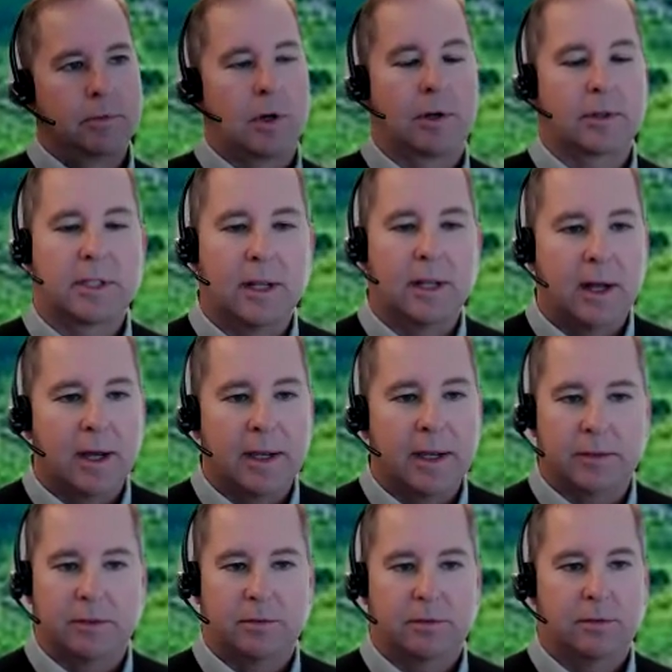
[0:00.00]
to
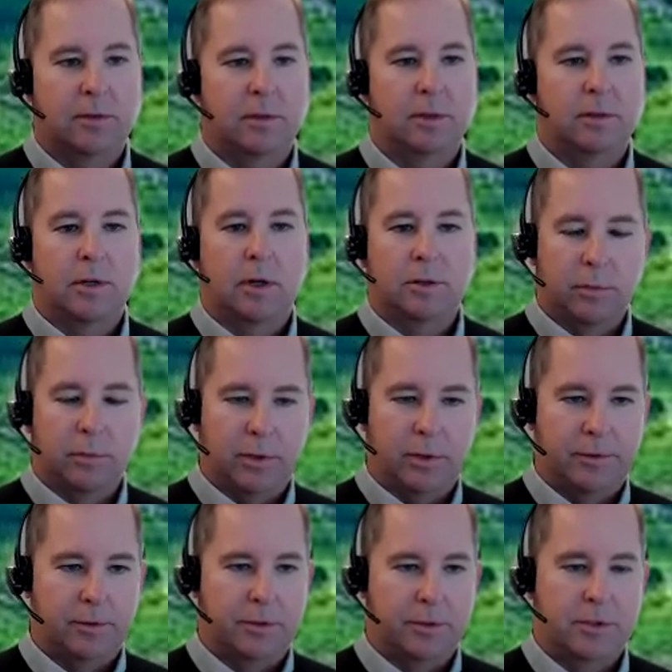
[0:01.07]
clients, talk to
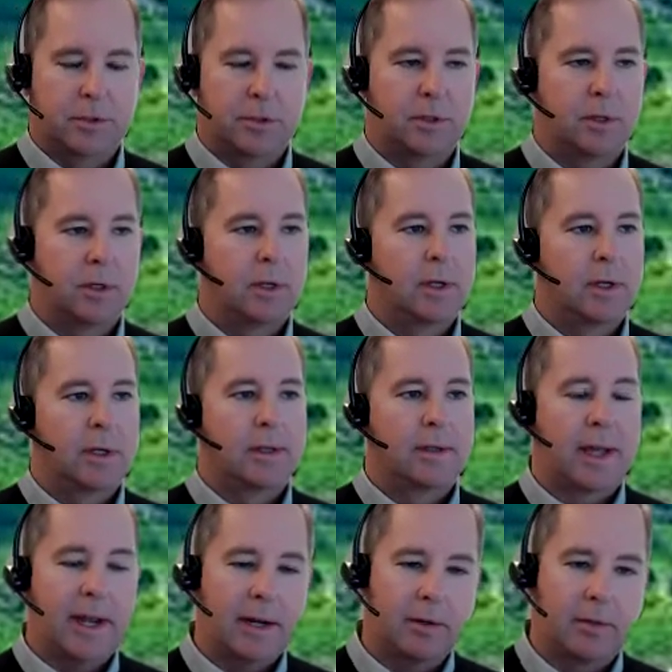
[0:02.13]
realtors.
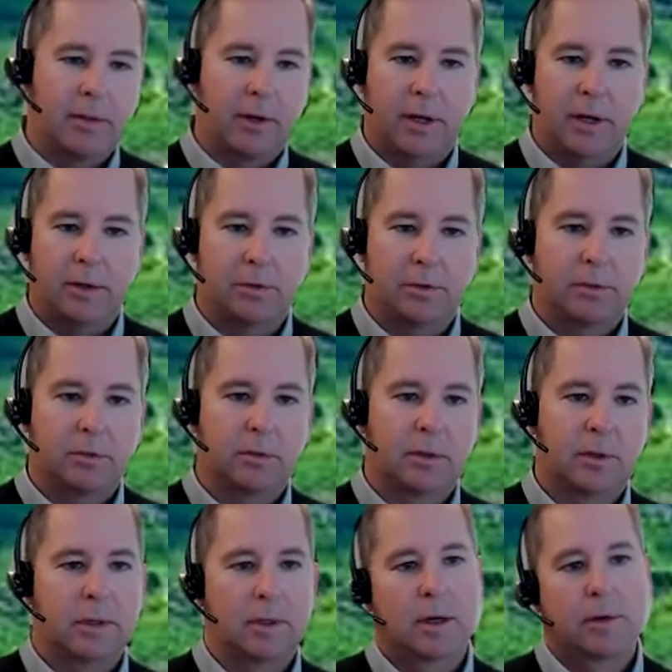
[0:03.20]
They handle the loans.
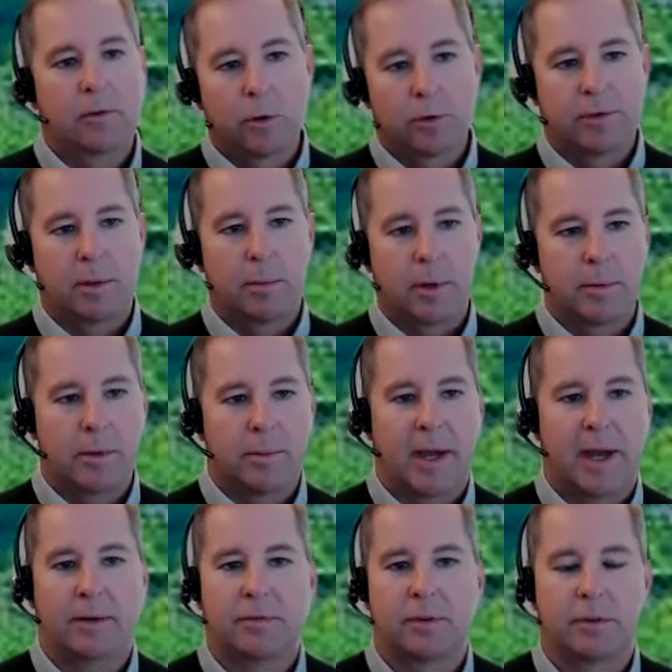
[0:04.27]
Of course, they bring me
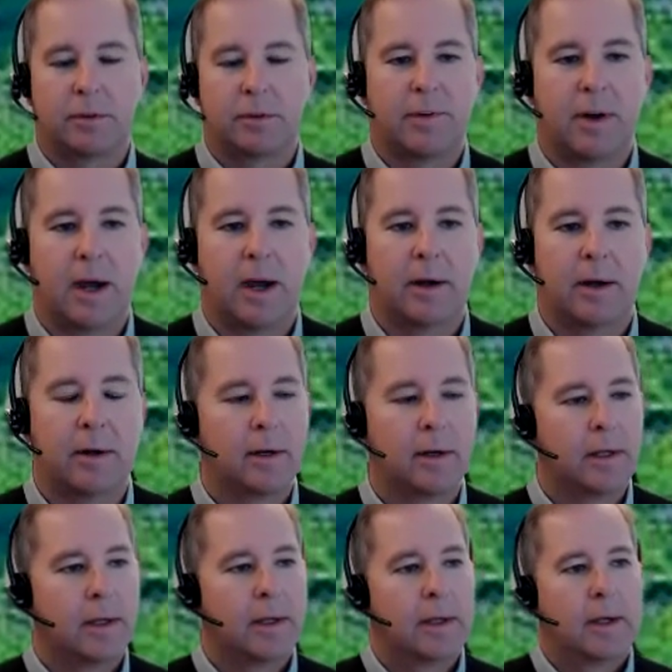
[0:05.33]
back if there's a fire.
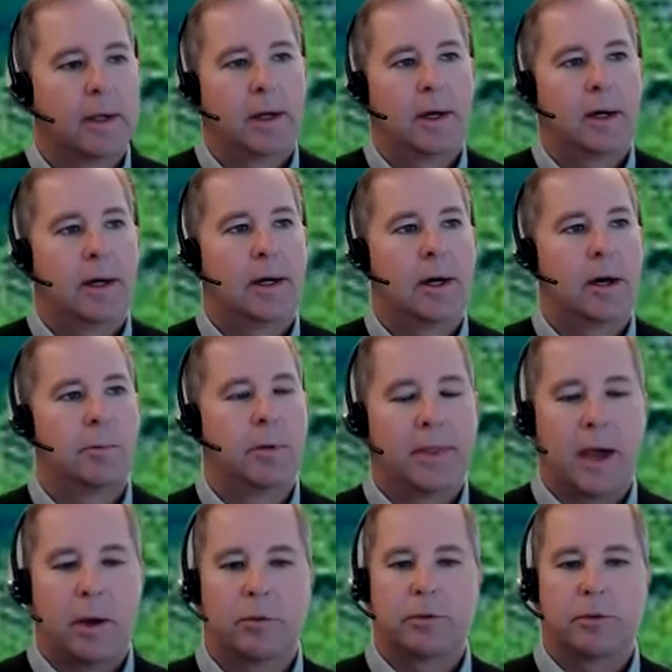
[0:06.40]
But
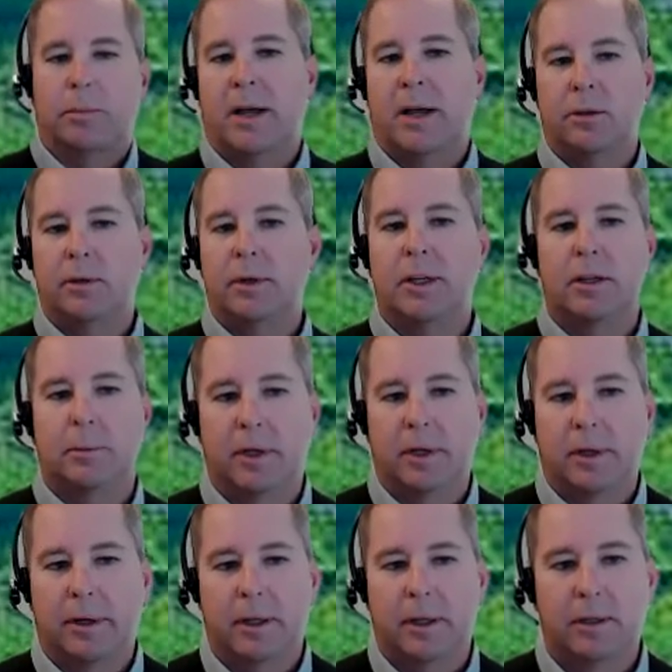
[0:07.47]
that was my unique
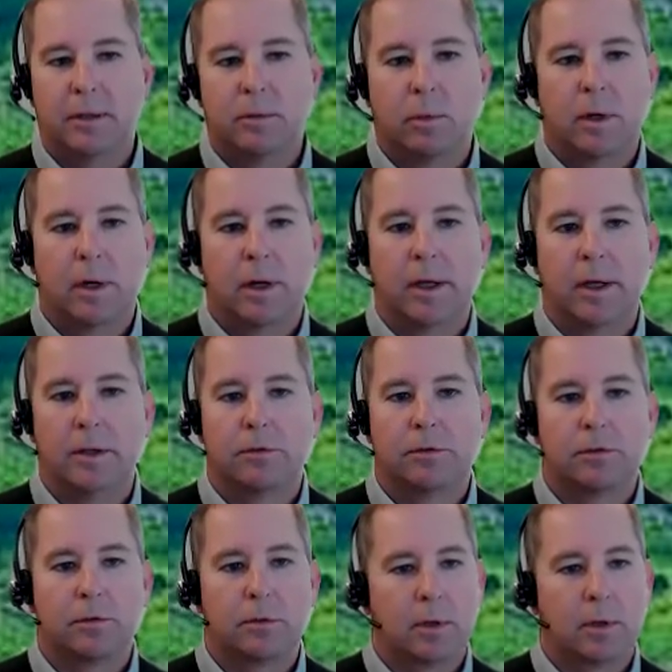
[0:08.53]
ability was,